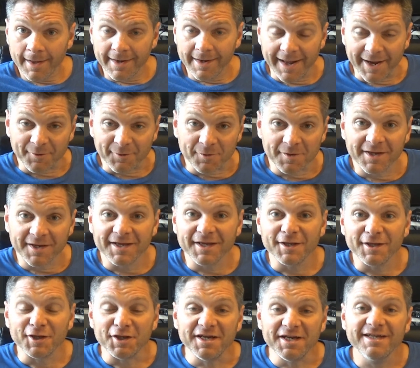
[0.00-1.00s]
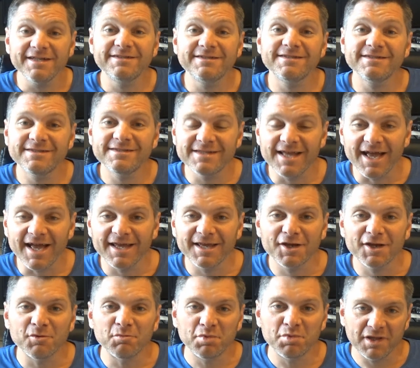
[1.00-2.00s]
Now, you need to stay
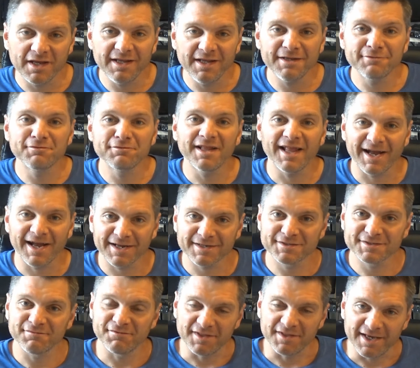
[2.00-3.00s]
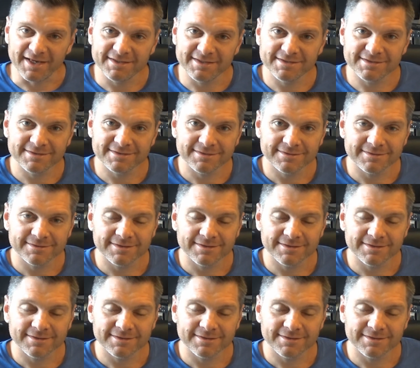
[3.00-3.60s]
completely relaxed for this.